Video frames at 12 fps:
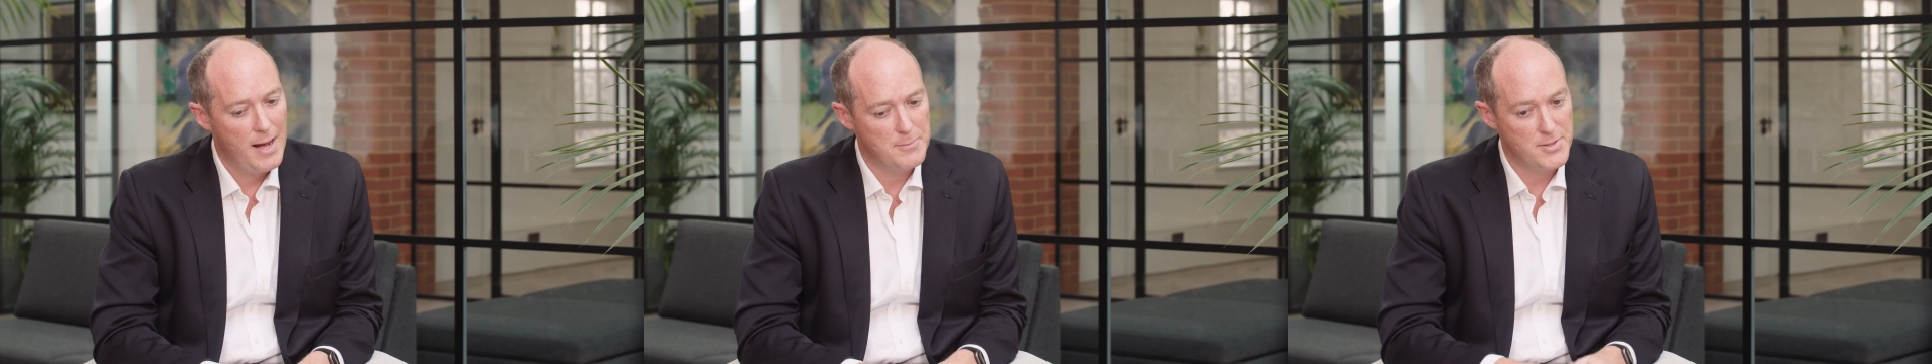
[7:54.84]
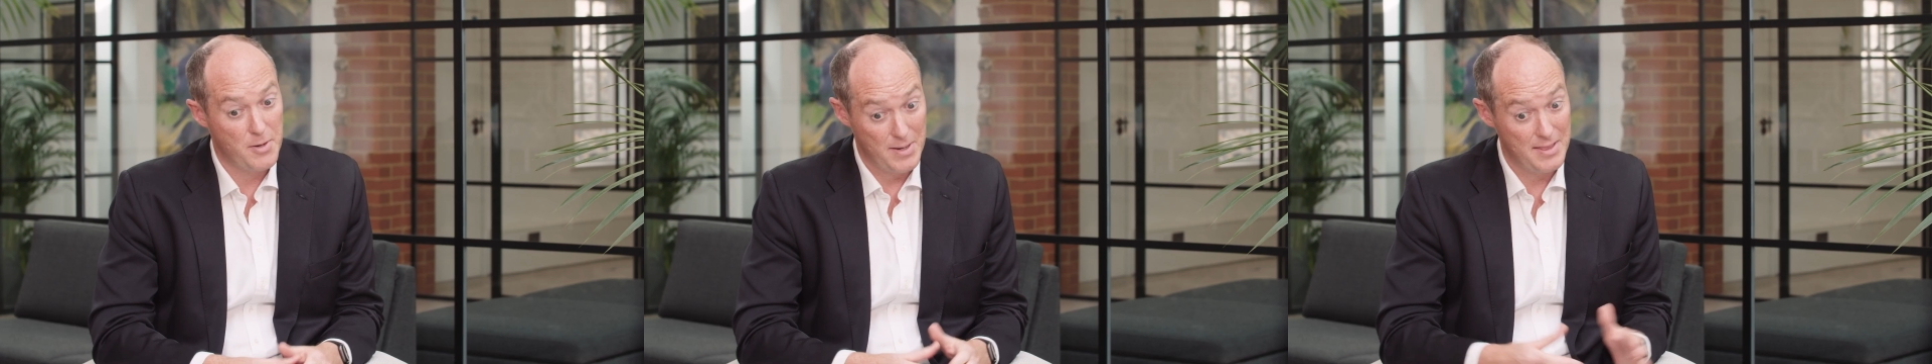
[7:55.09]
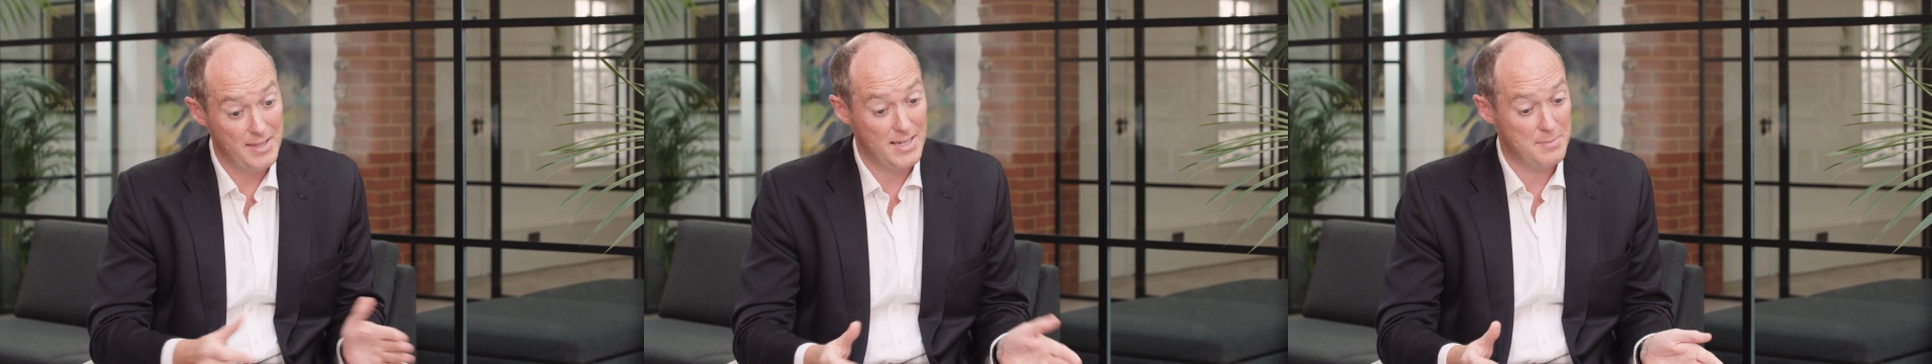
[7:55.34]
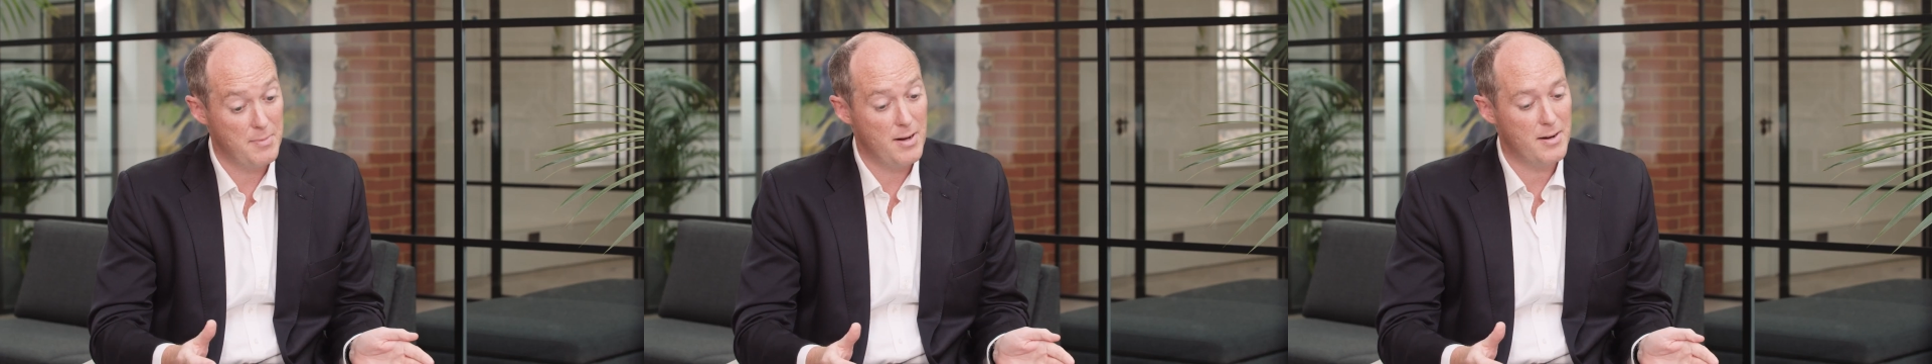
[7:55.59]
So in
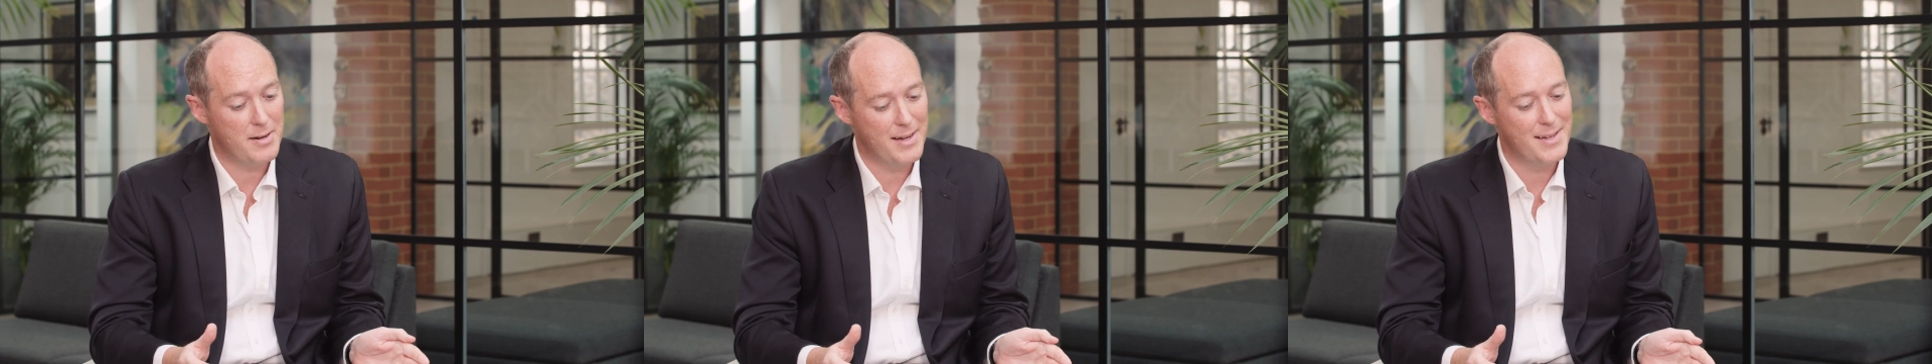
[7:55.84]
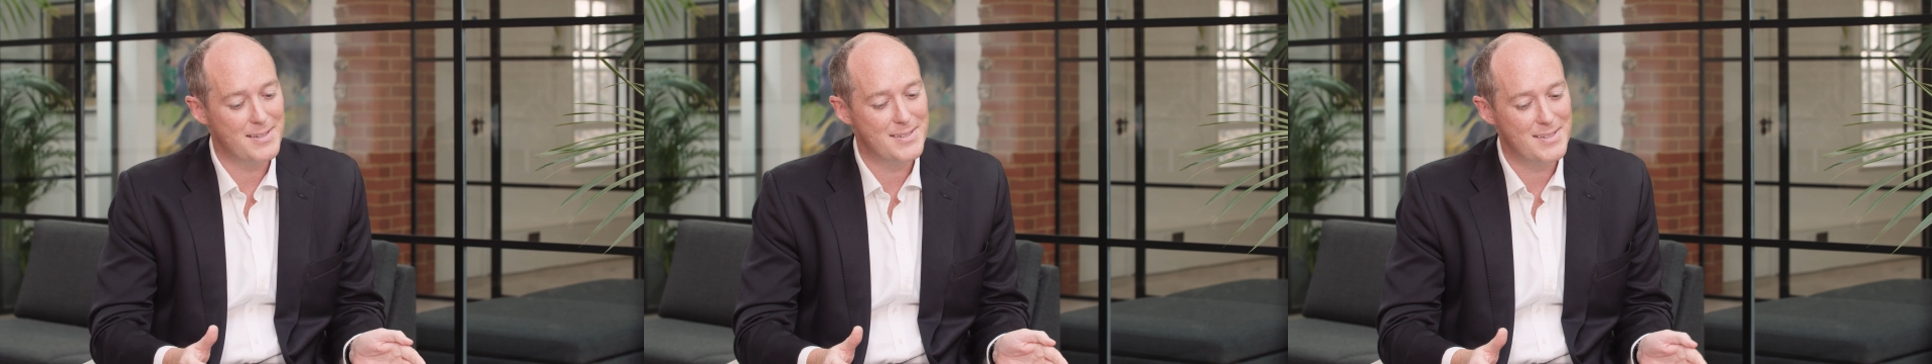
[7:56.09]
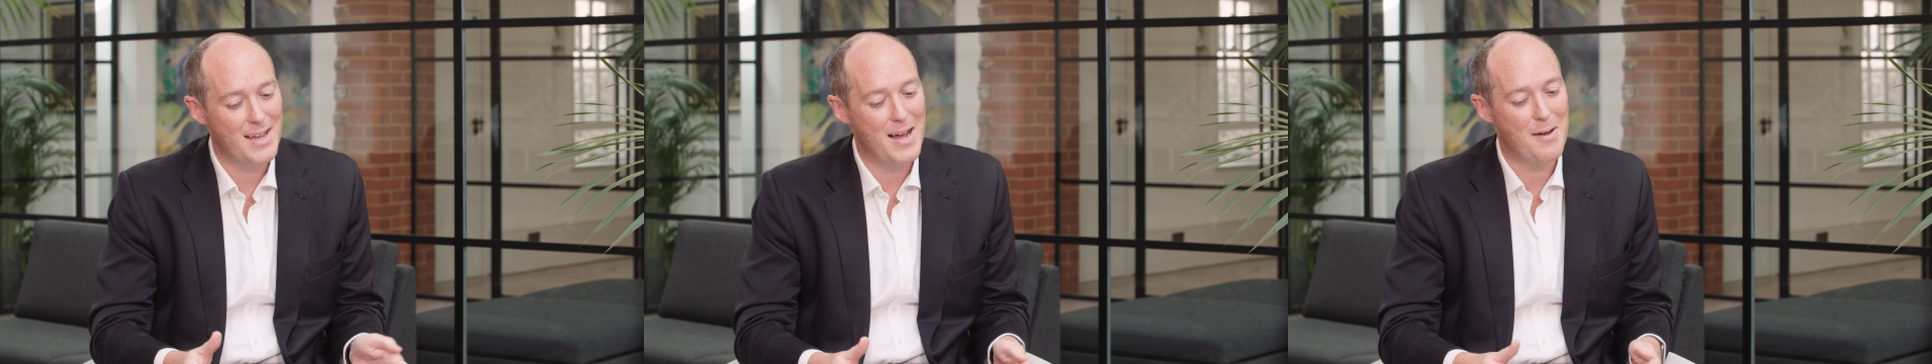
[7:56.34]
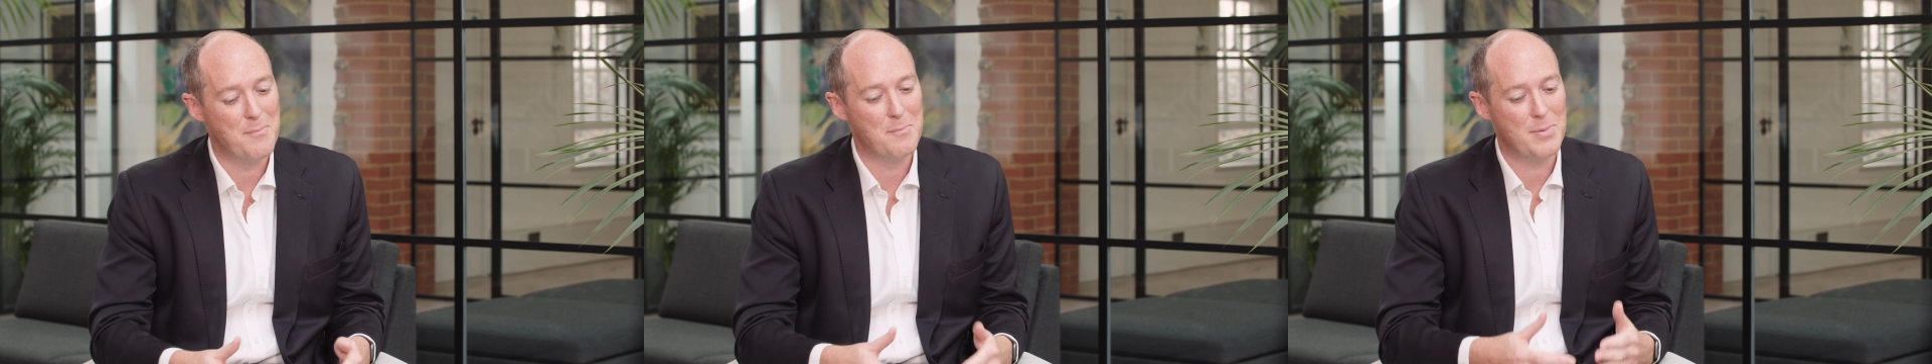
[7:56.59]
these markets,
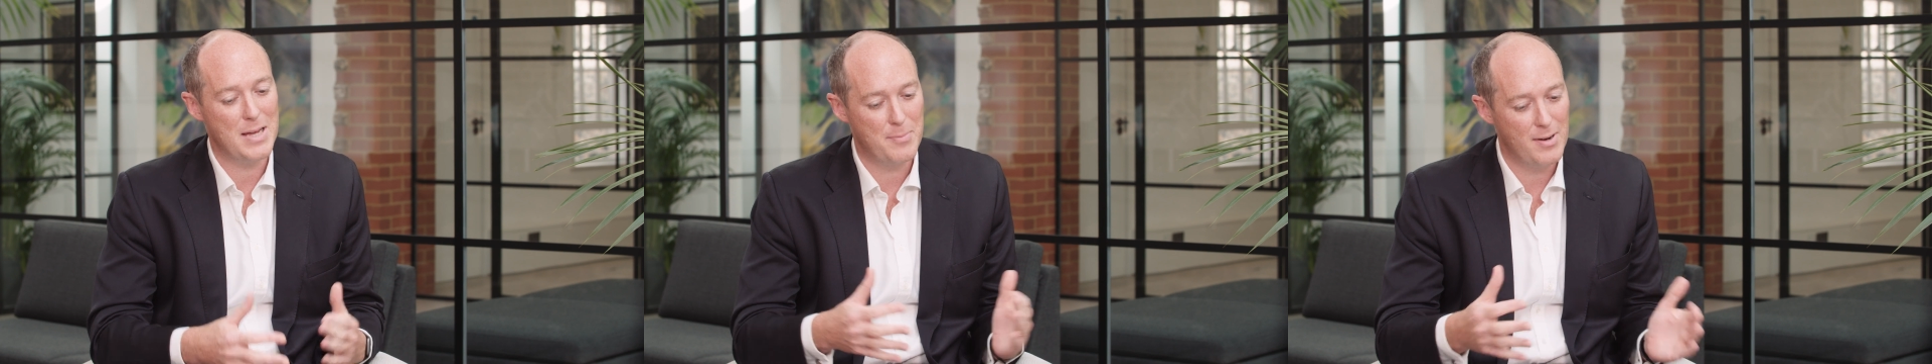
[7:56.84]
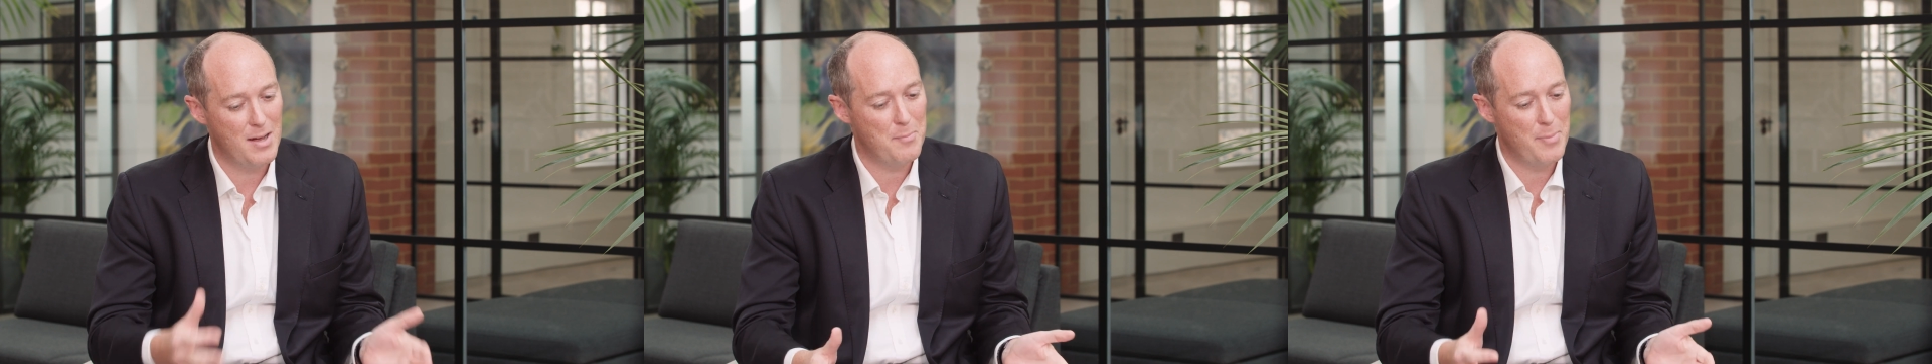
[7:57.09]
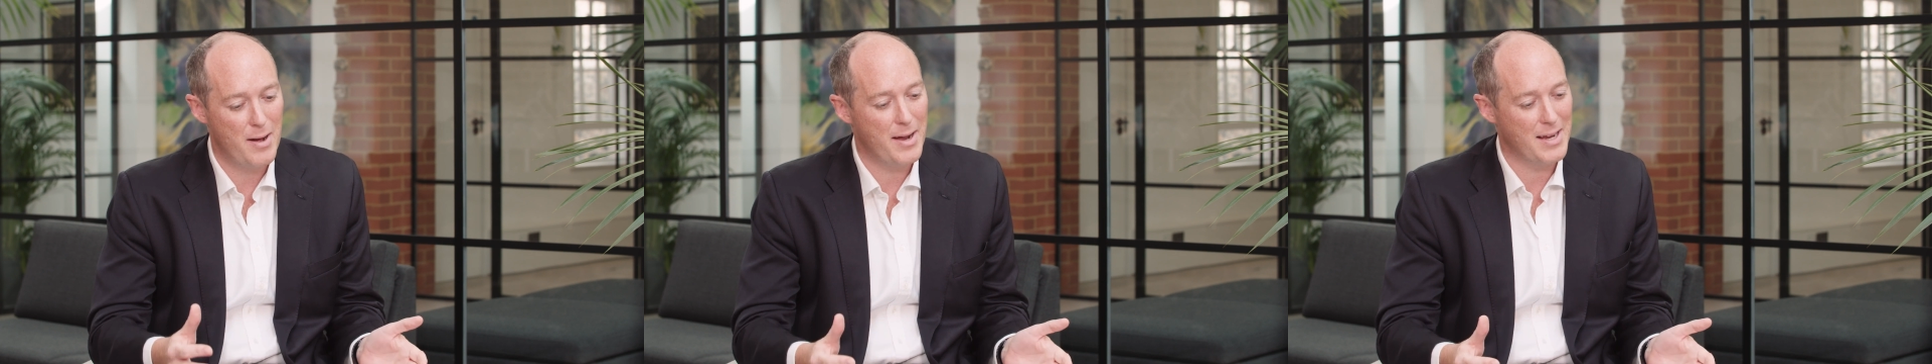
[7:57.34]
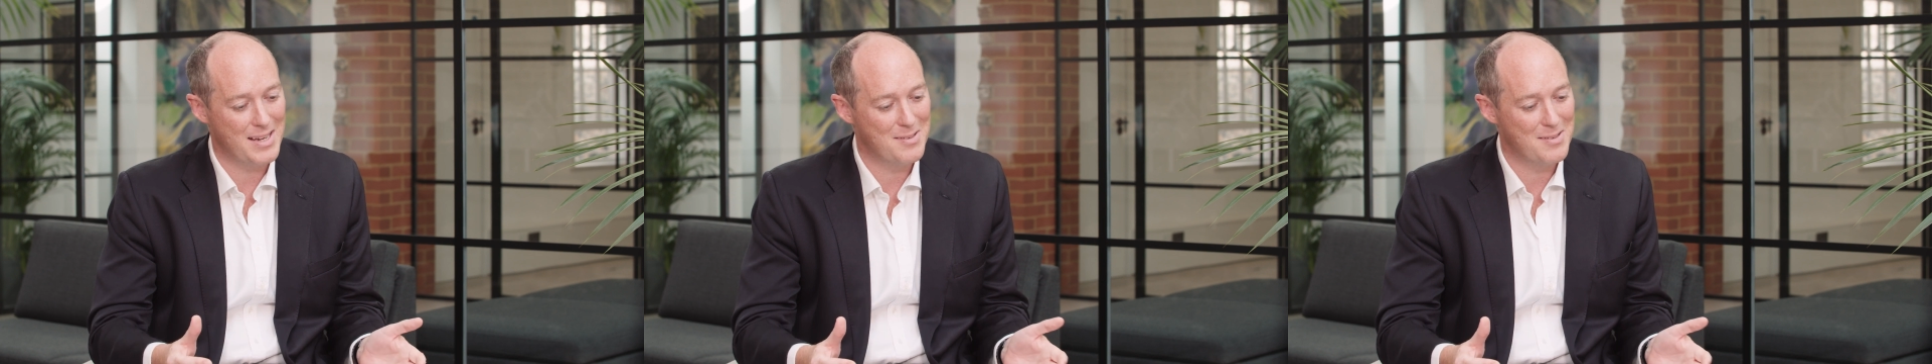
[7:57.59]
people are buying